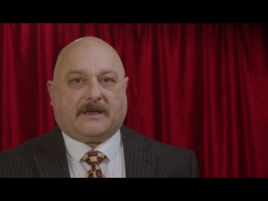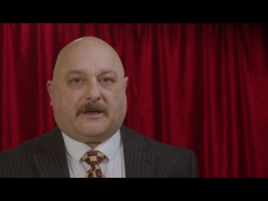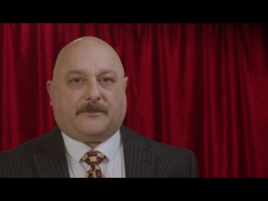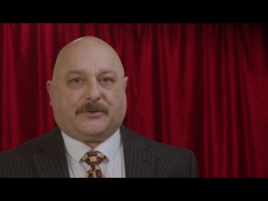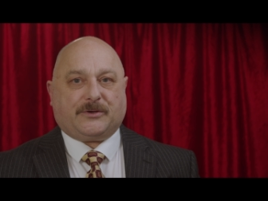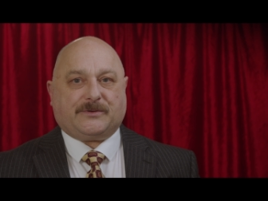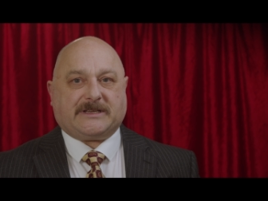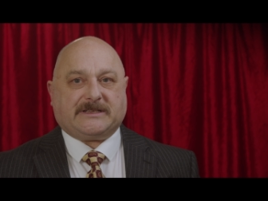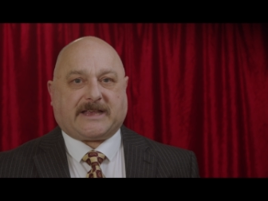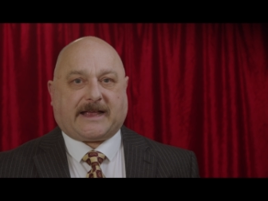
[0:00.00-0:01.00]
And
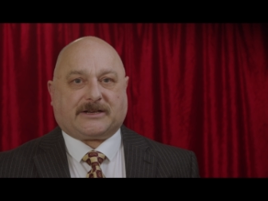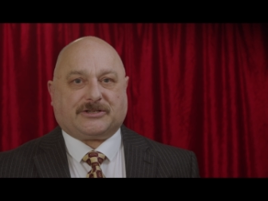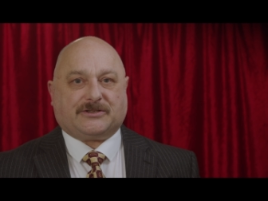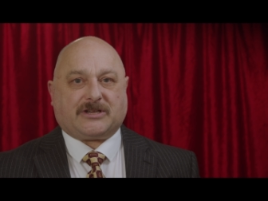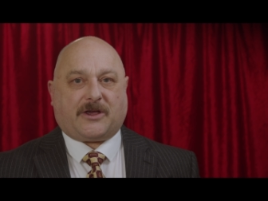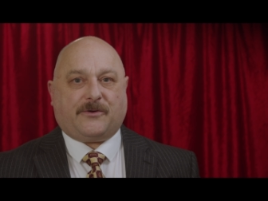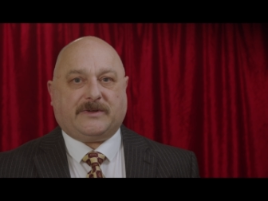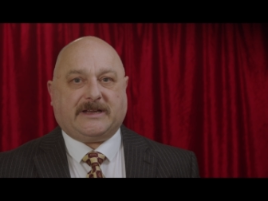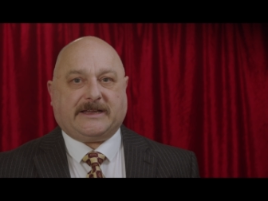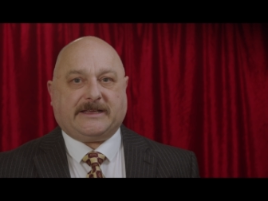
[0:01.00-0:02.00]
Putin's actions
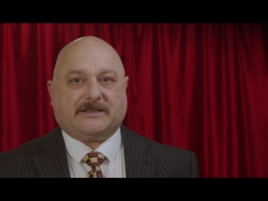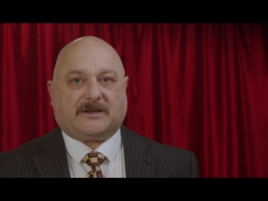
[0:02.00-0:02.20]
only lead